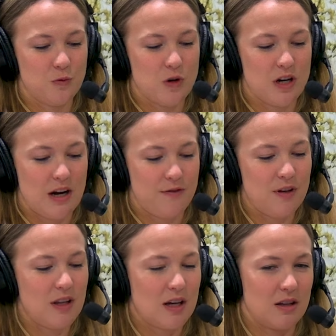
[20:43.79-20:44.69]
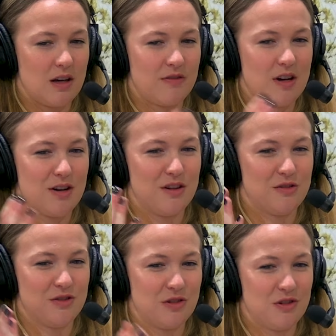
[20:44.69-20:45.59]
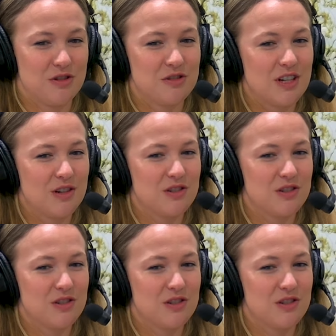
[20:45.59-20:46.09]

what I feel like a lot of non-hunters don't understand